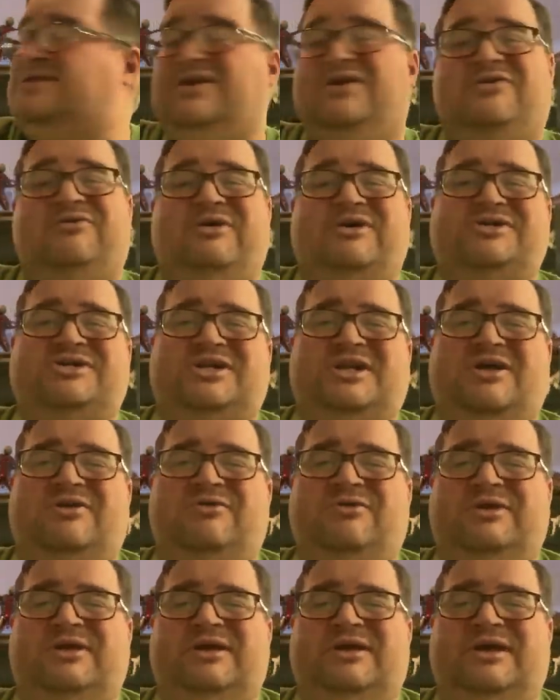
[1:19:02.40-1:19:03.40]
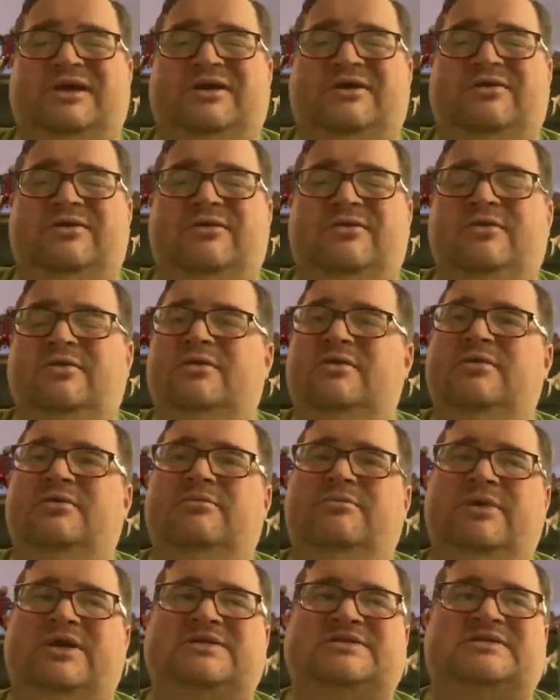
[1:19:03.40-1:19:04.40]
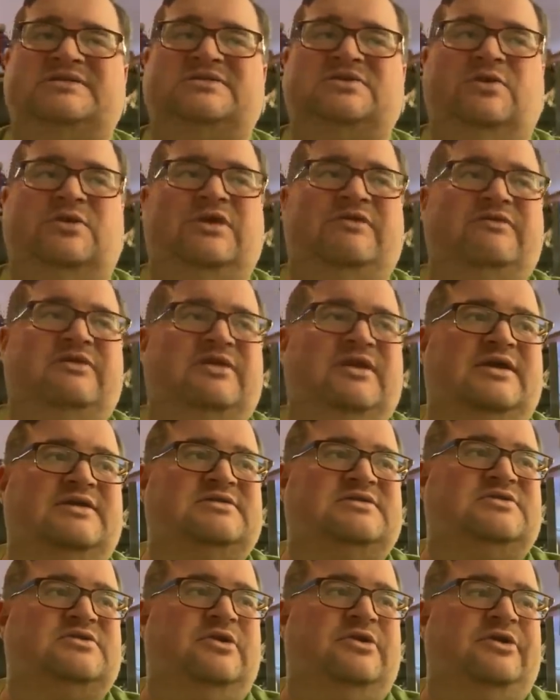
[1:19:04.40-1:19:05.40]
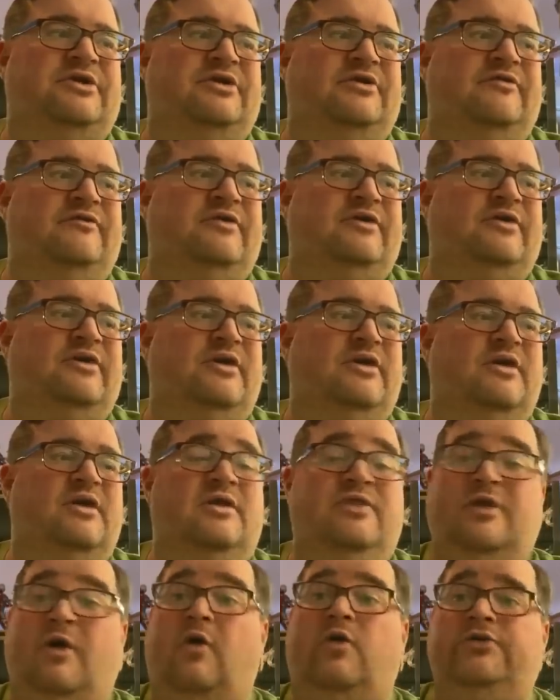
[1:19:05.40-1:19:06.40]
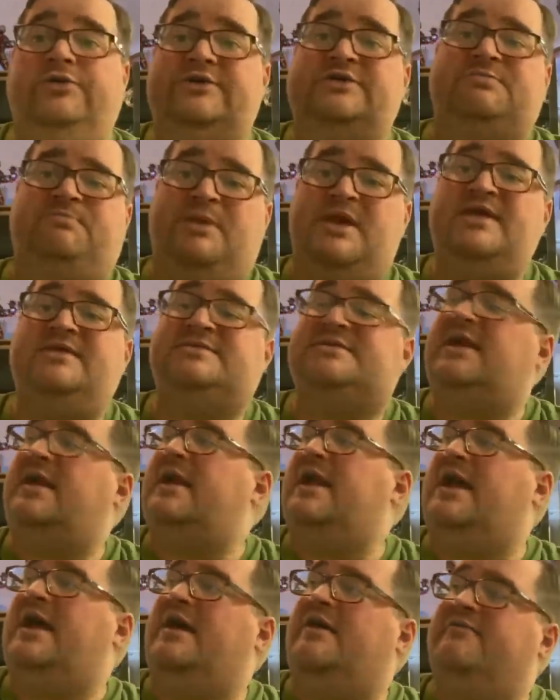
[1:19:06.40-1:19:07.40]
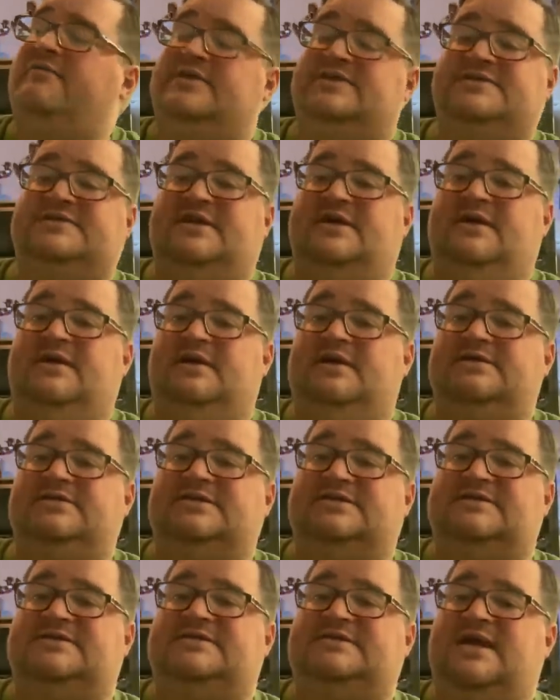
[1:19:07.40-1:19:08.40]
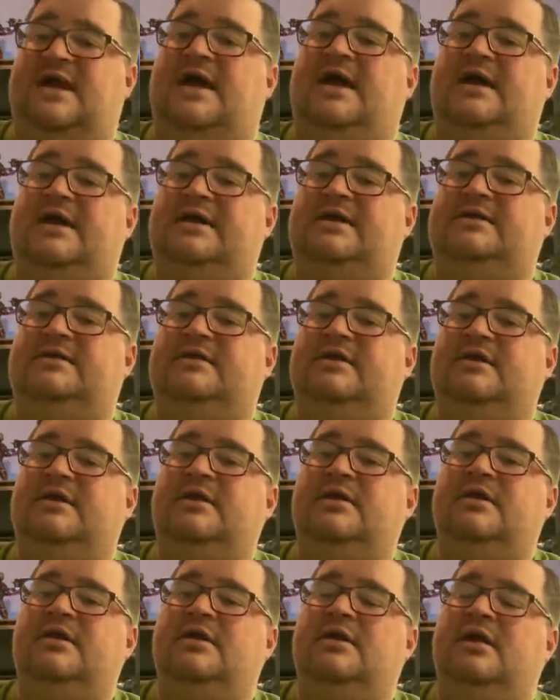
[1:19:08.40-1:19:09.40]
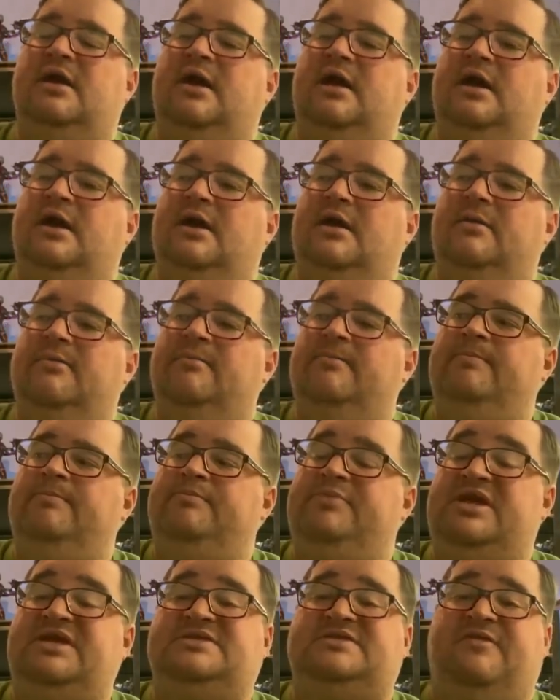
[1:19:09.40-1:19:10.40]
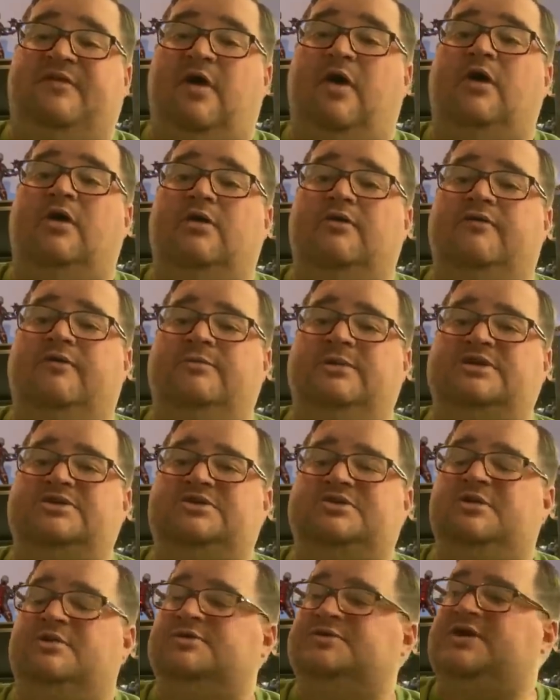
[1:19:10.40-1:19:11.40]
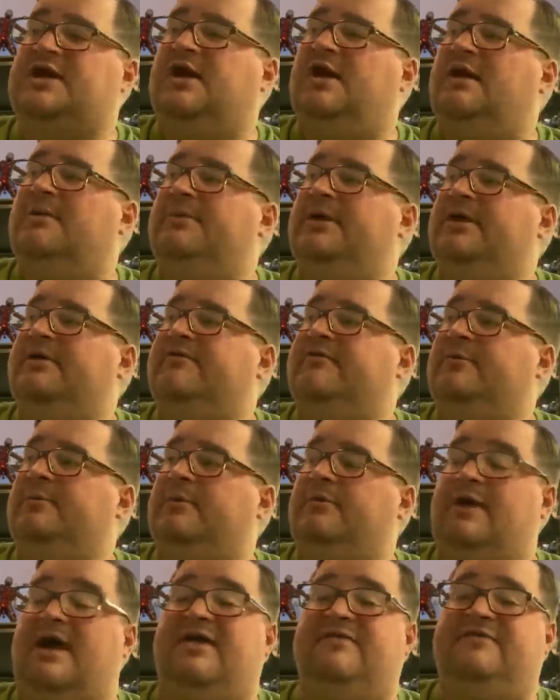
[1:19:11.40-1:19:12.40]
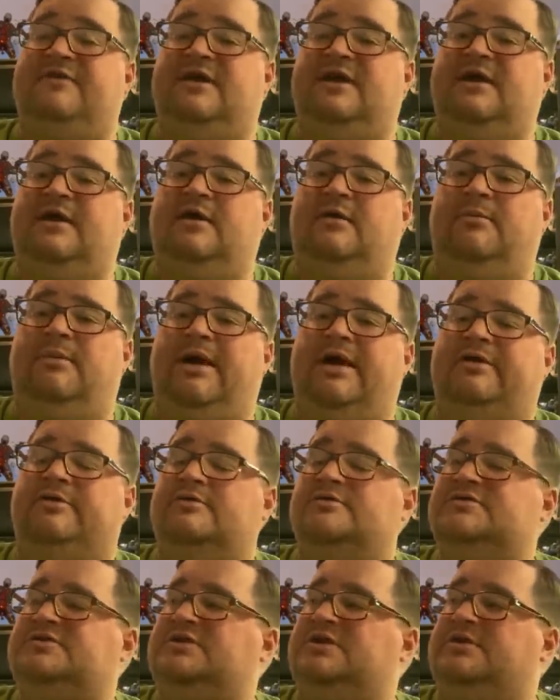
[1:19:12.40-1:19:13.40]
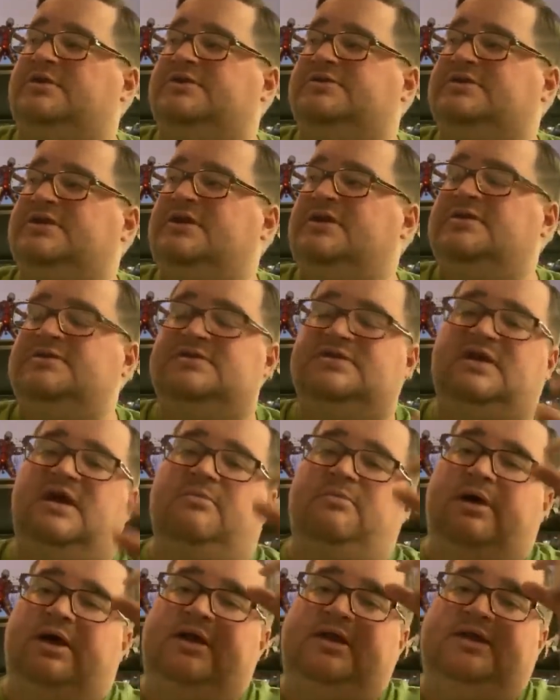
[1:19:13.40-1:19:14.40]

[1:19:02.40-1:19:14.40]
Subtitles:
a good question. I don't really know, because I sold everything and started over. The oldest piece I have is a signed piece of art from Ninja Turtles Comic from a Raphael micro series signed by